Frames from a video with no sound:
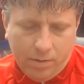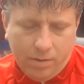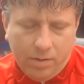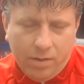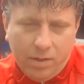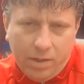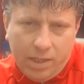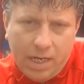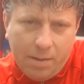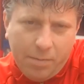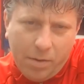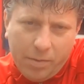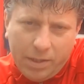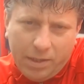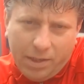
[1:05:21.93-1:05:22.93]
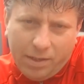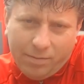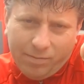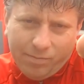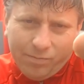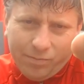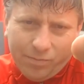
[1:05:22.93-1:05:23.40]
Demo, is it?
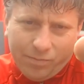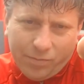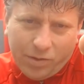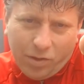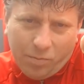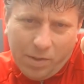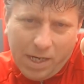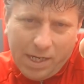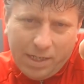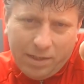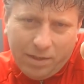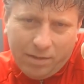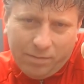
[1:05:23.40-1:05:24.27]
Dominator.